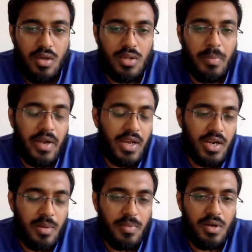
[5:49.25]
The
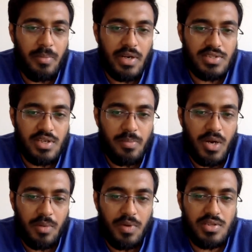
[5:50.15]
medicine
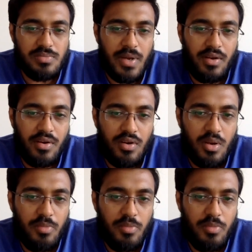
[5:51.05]
department is mandatory